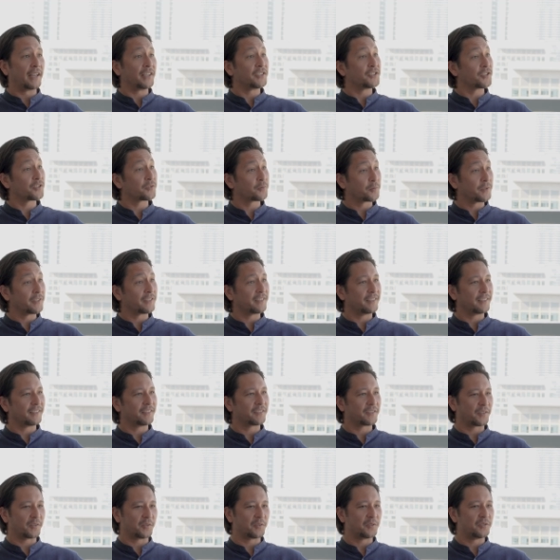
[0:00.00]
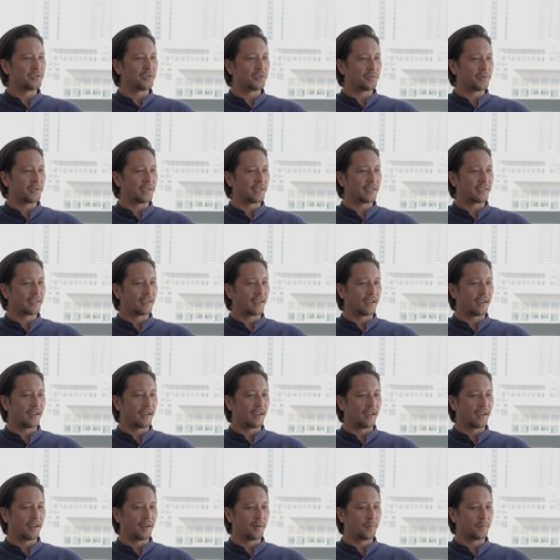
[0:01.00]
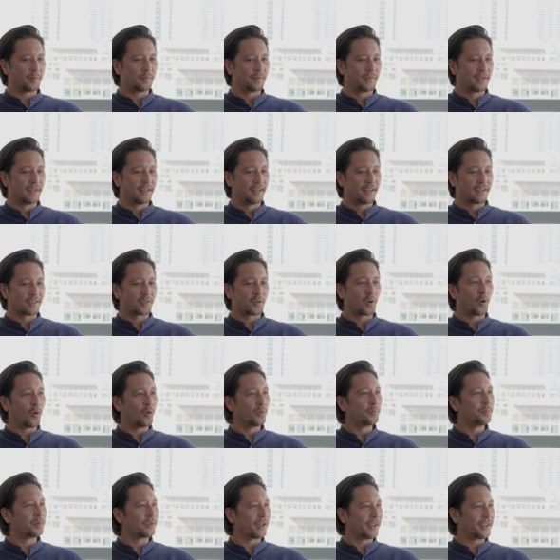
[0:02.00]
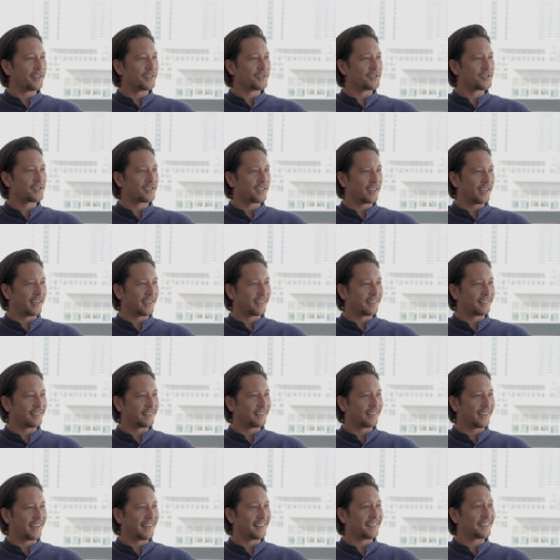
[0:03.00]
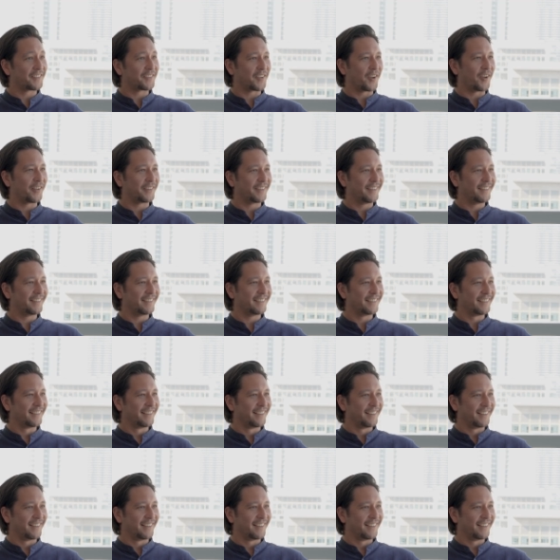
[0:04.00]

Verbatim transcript: I just recently started doing um, cold plunge in in sauna.